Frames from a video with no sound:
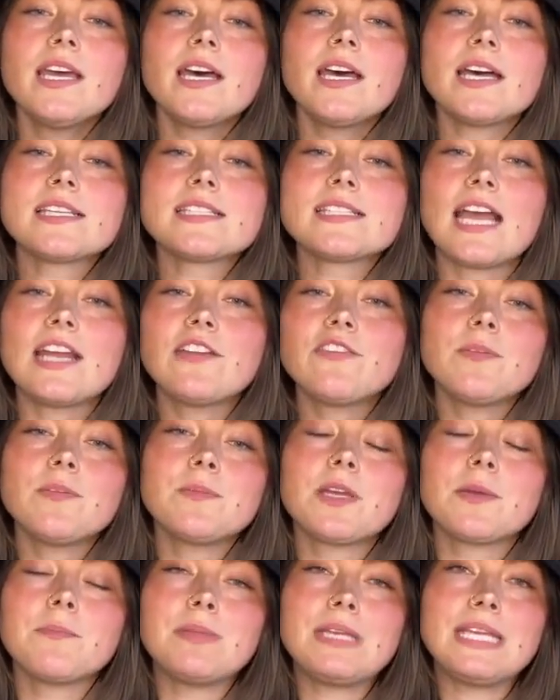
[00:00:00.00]
Aside from
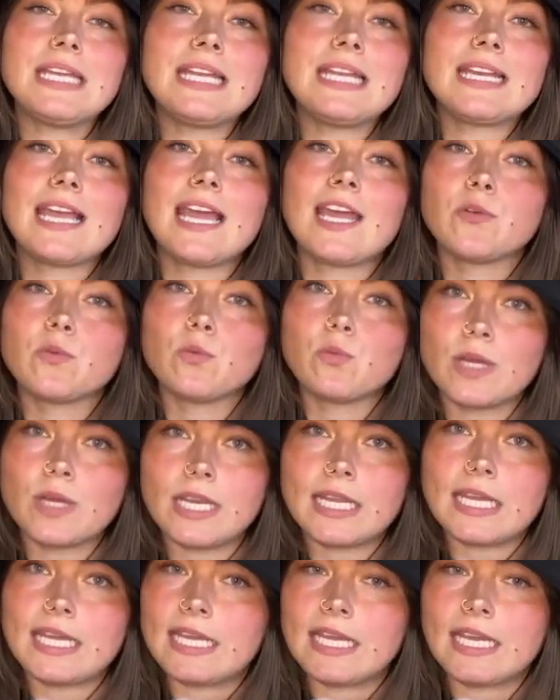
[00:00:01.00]
competing and
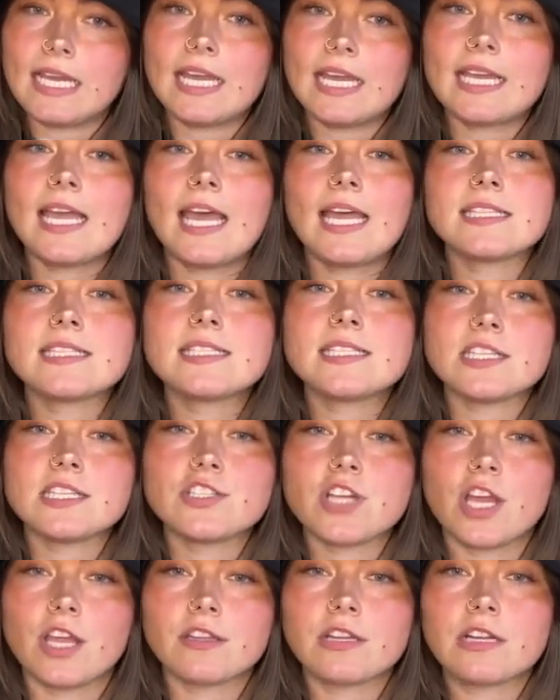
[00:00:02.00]
winning against
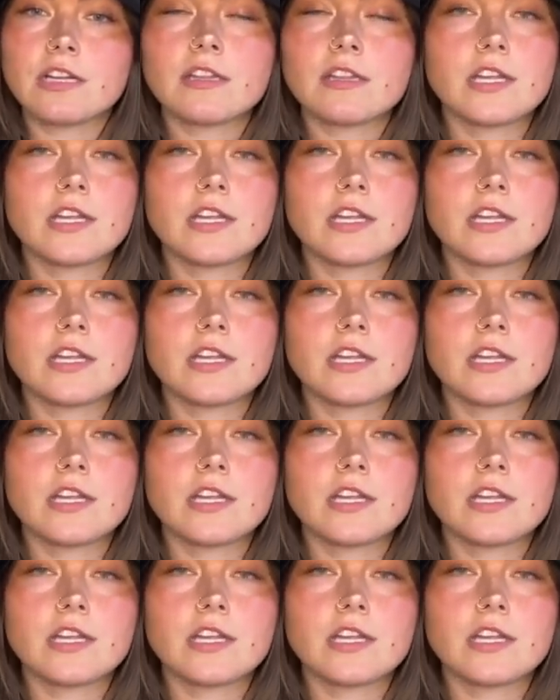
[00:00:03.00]
each other,